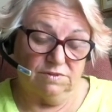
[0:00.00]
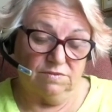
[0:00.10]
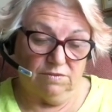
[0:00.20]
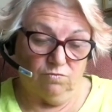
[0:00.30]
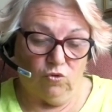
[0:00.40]

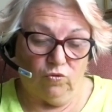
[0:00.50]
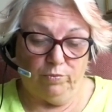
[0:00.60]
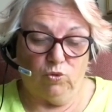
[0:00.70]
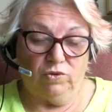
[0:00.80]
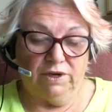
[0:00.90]
more
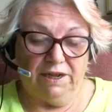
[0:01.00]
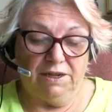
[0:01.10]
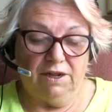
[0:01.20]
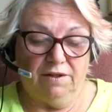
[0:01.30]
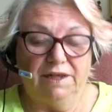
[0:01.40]
importantly,
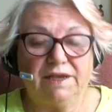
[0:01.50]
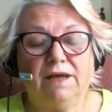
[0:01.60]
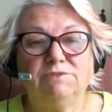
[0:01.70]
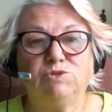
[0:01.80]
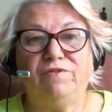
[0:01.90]
it
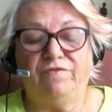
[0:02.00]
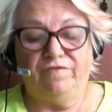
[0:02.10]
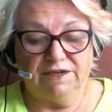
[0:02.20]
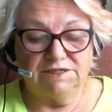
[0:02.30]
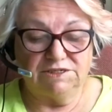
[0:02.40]
comes with
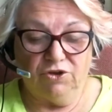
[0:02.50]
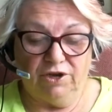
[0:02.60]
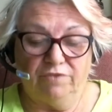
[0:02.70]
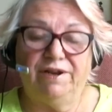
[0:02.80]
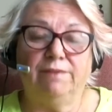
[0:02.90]
fixed
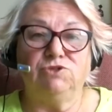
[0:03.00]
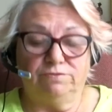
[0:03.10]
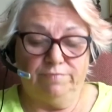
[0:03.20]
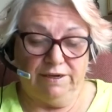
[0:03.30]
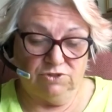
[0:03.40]
early
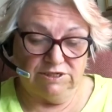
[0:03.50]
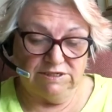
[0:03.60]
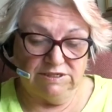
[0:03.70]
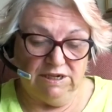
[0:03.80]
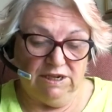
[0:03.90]
redemption
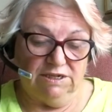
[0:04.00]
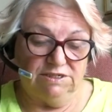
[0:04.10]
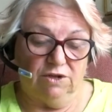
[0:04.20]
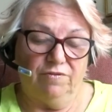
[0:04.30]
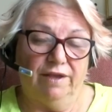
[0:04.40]
penalties,
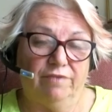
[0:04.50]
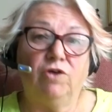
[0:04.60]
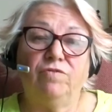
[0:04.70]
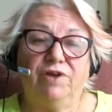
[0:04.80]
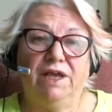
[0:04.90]
so they're
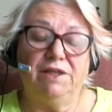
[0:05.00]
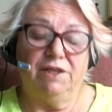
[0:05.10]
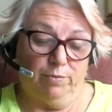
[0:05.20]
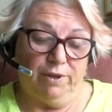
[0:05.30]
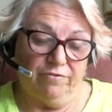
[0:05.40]
over an 8-year
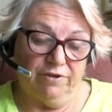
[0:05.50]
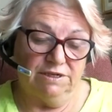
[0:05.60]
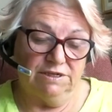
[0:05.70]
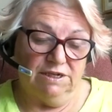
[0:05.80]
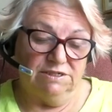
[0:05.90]

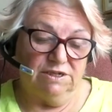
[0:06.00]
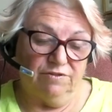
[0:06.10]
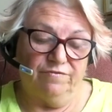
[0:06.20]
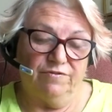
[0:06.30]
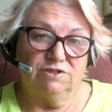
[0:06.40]
period. So
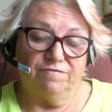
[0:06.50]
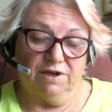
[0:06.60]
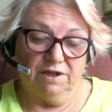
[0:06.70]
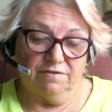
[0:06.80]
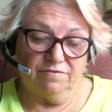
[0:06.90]
the first
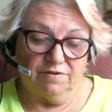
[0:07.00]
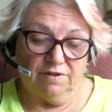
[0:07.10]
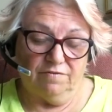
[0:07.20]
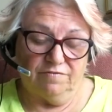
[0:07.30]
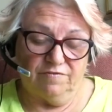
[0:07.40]
5
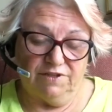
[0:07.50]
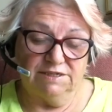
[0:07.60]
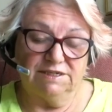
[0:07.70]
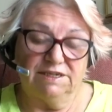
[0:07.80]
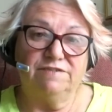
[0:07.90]

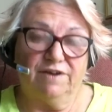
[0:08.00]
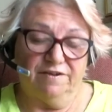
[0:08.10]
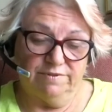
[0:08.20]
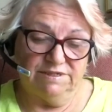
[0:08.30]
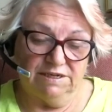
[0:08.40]
years is
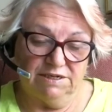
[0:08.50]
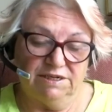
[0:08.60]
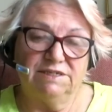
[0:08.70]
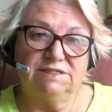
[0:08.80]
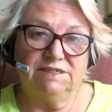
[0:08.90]
5%,
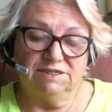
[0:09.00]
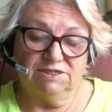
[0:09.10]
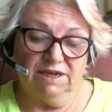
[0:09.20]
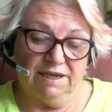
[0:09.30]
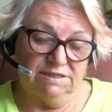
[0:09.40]
years 6
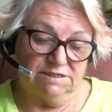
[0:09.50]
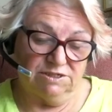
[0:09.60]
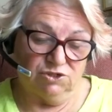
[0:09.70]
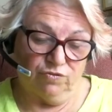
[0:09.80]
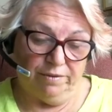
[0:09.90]
to 8
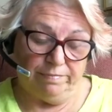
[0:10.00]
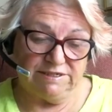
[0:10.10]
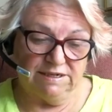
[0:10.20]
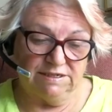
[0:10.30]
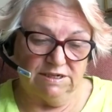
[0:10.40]
is
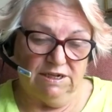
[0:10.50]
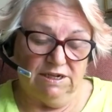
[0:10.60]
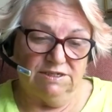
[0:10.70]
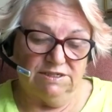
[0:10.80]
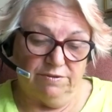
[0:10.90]
3%.
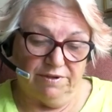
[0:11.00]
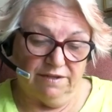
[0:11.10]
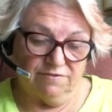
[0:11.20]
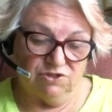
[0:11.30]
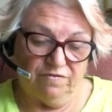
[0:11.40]
So it
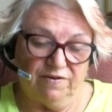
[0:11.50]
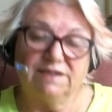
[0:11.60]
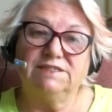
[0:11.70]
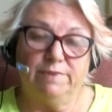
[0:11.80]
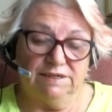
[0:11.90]
gives you
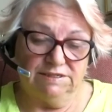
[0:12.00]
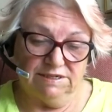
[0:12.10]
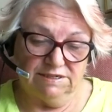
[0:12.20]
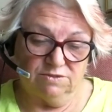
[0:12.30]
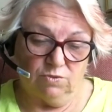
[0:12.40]

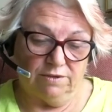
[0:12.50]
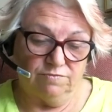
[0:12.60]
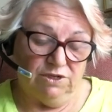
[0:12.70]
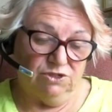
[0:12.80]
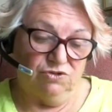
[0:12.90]
flexibility as well
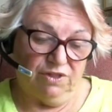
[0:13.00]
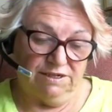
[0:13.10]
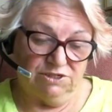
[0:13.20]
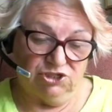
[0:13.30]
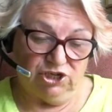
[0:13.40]
should
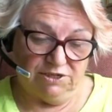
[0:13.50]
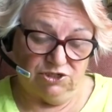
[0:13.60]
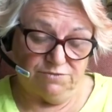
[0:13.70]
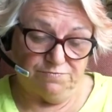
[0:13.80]
things change.